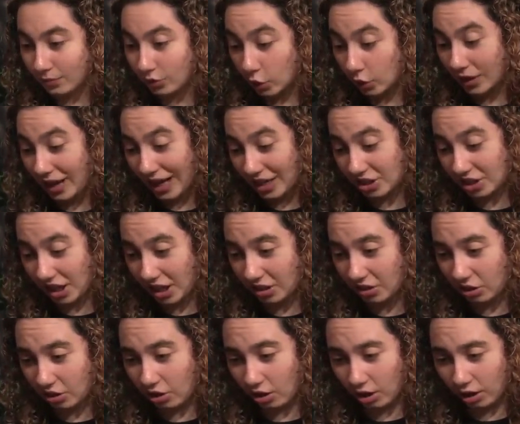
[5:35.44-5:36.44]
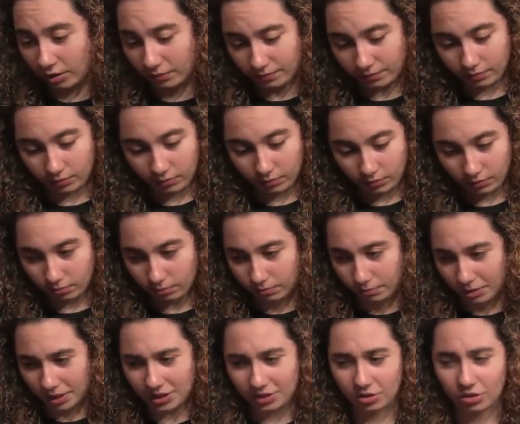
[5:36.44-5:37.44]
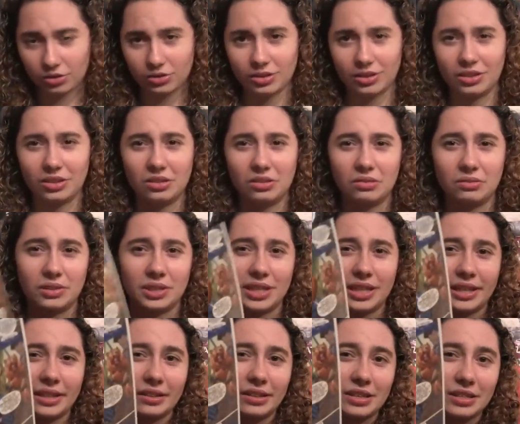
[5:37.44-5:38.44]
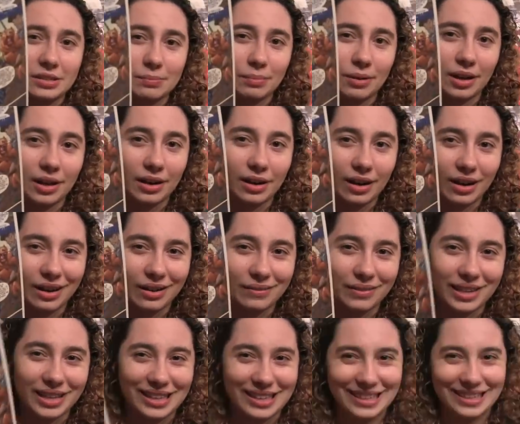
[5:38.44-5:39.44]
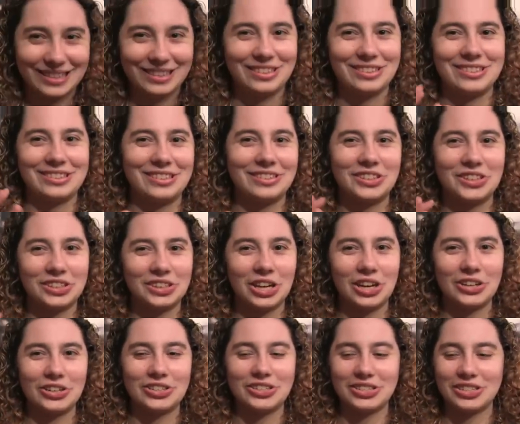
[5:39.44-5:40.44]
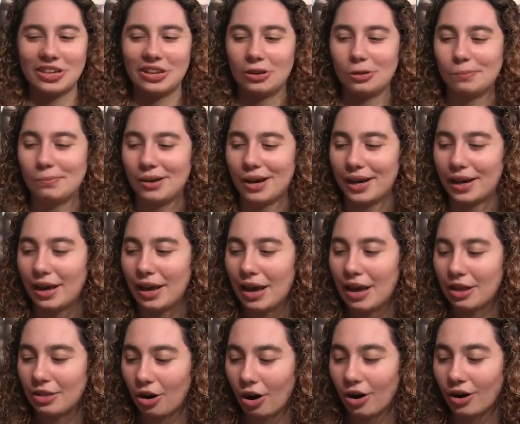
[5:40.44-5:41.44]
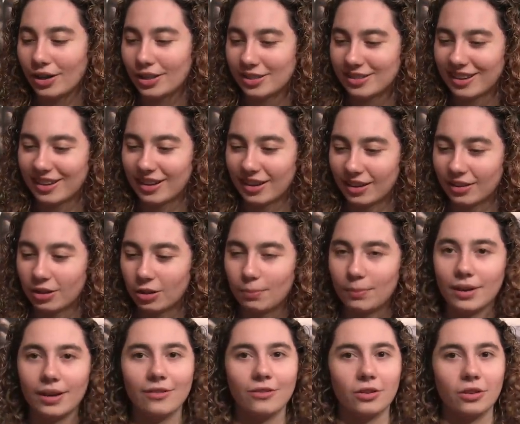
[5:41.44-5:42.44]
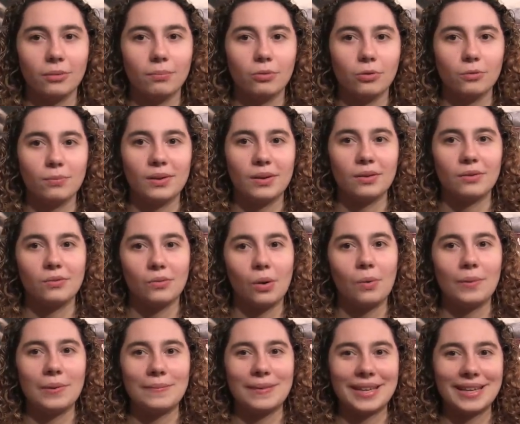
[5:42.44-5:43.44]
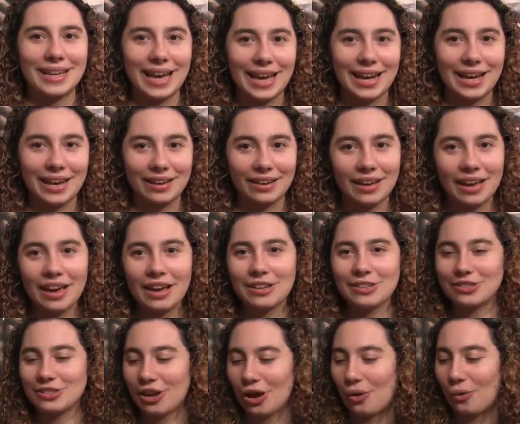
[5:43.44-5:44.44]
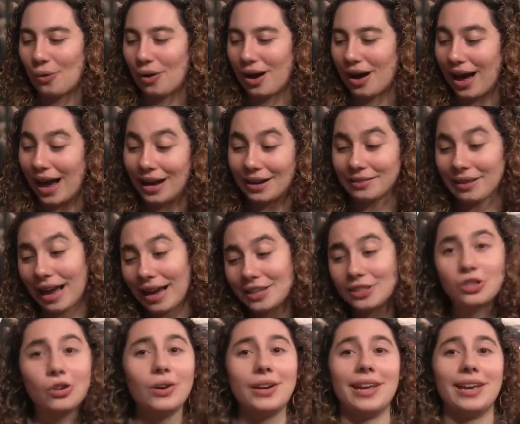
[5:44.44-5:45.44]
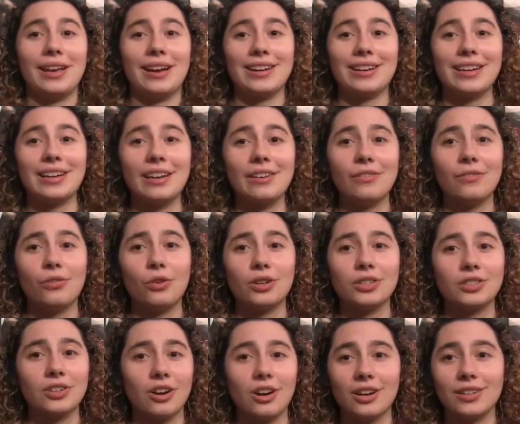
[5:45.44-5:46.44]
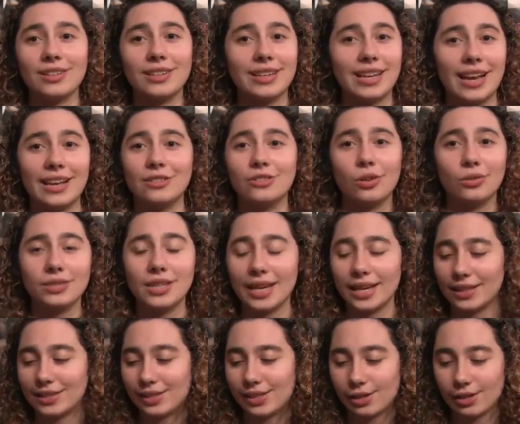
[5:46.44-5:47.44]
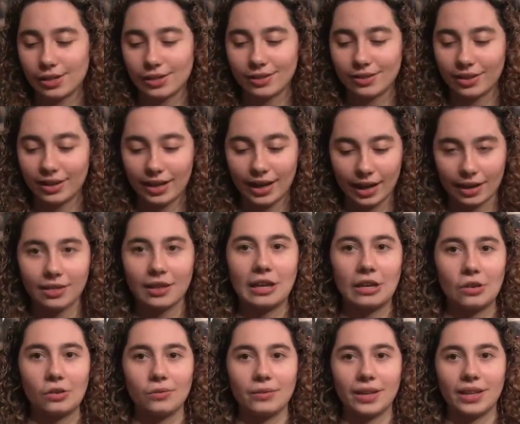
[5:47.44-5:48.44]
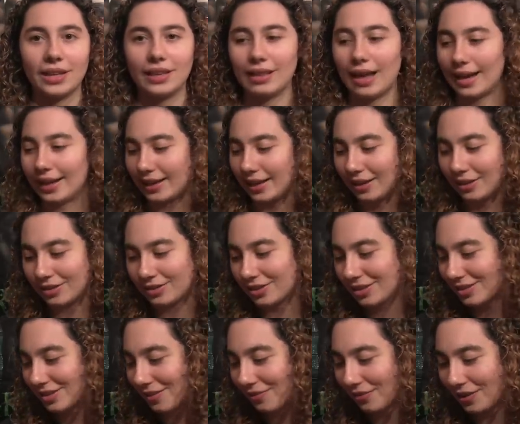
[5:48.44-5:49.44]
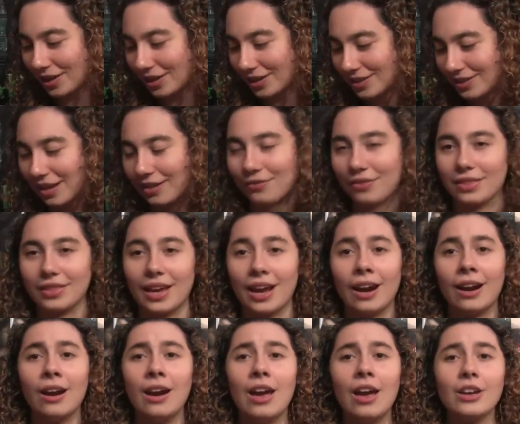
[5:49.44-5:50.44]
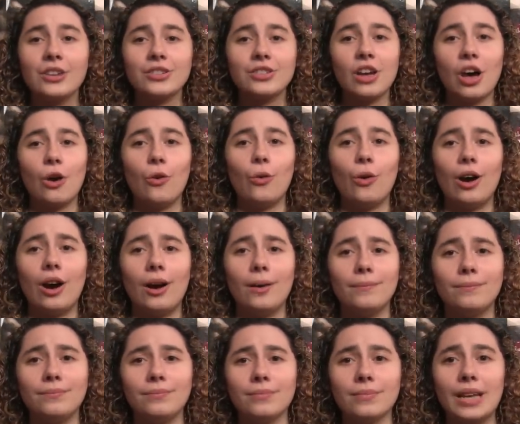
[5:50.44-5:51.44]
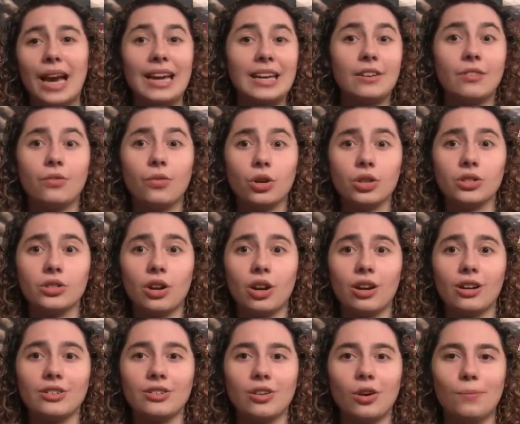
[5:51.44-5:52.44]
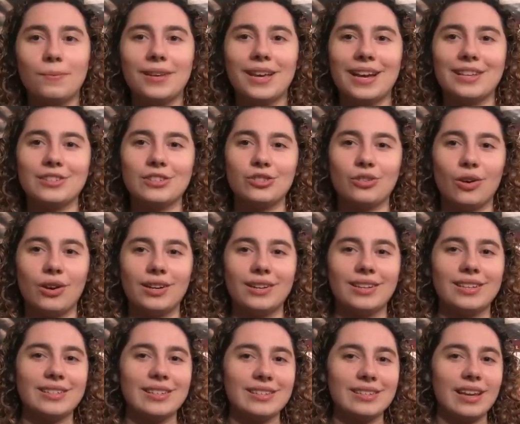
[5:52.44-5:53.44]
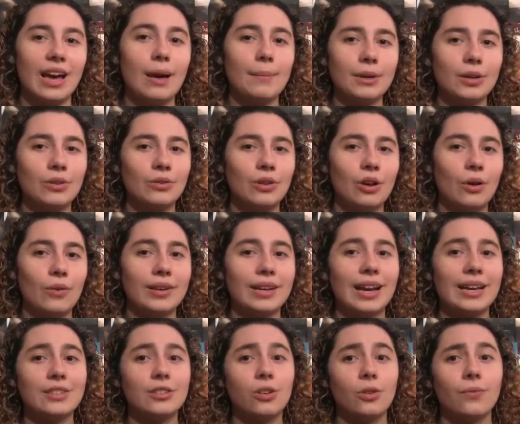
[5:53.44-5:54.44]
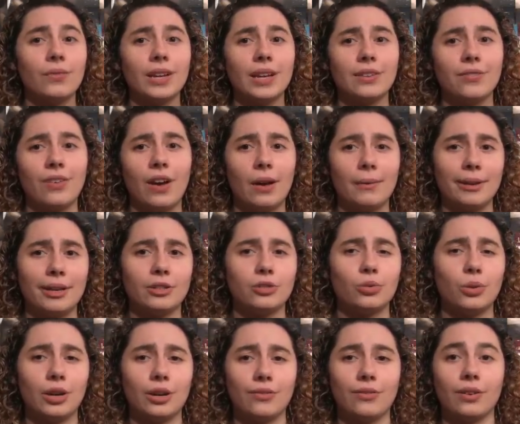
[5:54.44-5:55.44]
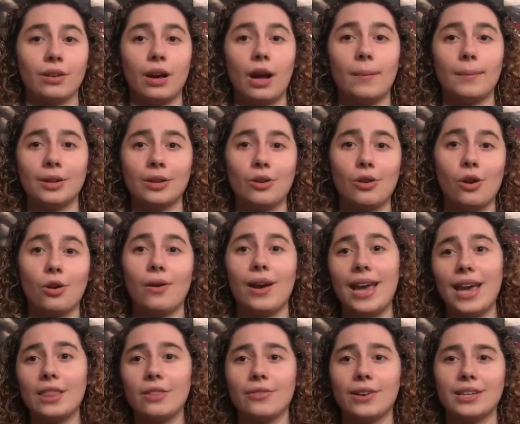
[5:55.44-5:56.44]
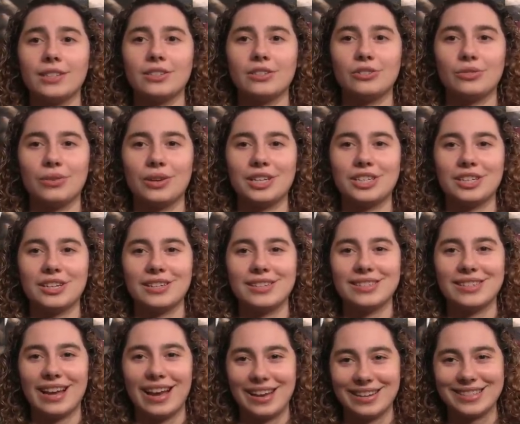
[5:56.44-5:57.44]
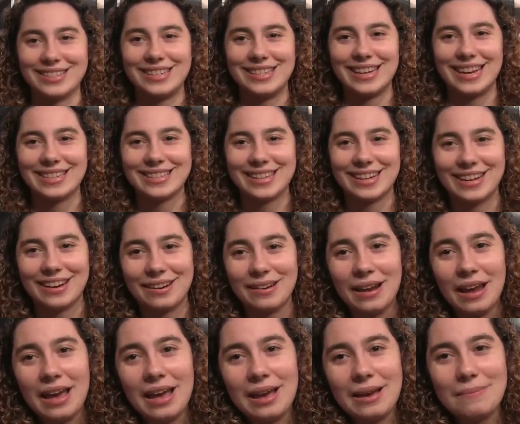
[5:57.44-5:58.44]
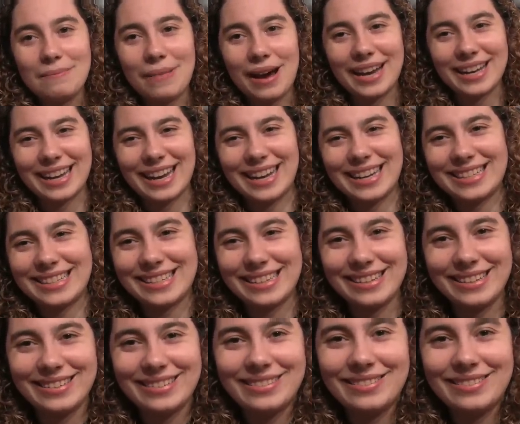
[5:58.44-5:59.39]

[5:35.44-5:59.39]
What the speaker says: So he actually had good art. Beast looks a little ridiculous, but, and looks a little cluttered still, but the art is a little bit of an improvement of what we've been getting. So, I enjoyed it. I'm gonna give it 4 stars. Again, don't take it seriously, and I think you'll really like it, because there's some funny stuff in there. So, I give it 4 stars. Hope you guys enjoyed, and this is Comic Uno, and guys, don't forget to follow me on Twitter for Comic Uno and the Right Situations. I'll see you guys later. Bye, guys.